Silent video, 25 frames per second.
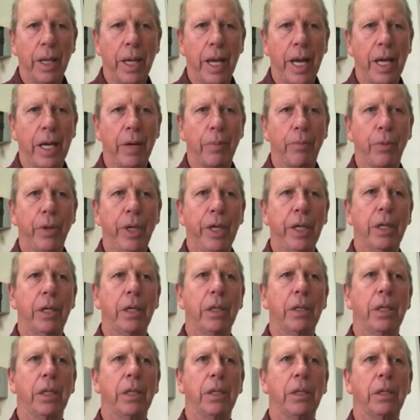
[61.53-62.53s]
had a
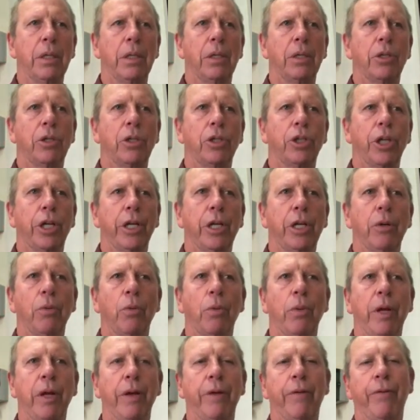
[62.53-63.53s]

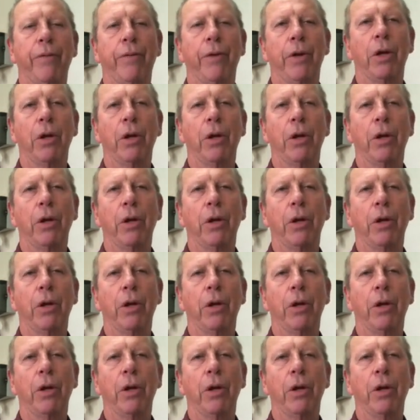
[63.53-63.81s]
precondition with